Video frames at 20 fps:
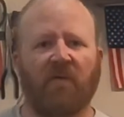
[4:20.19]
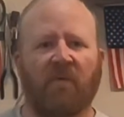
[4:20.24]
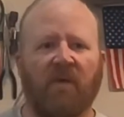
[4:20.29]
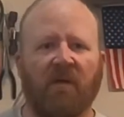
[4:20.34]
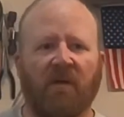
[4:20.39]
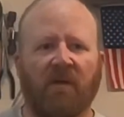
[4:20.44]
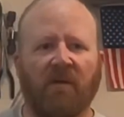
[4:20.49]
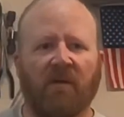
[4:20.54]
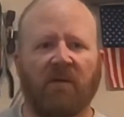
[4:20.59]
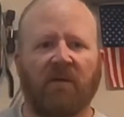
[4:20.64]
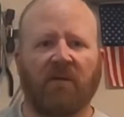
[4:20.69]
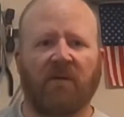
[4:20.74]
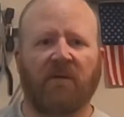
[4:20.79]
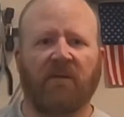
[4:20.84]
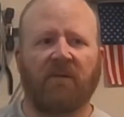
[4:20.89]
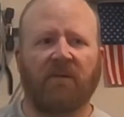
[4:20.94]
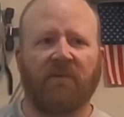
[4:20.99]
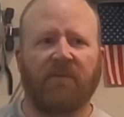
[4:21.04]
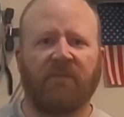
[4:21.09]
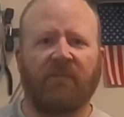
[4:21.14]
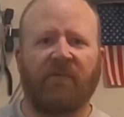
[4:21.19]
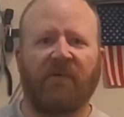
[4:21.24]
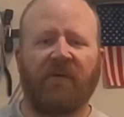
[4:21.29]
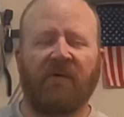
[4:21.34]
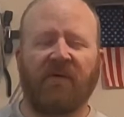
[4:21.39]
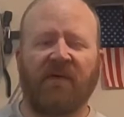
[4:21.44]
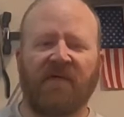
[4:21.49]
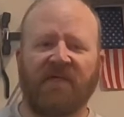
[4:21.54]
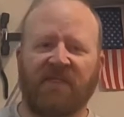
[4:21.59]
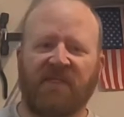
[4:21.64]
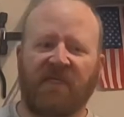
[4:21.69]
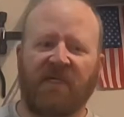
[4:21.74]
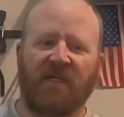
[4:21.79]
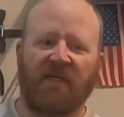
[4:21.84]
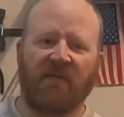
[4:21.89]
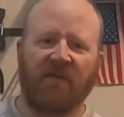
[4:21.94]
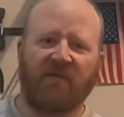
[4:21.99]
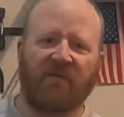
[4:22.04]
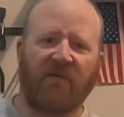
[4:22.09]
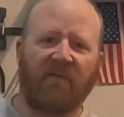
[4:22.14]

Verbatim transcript: we'll do this again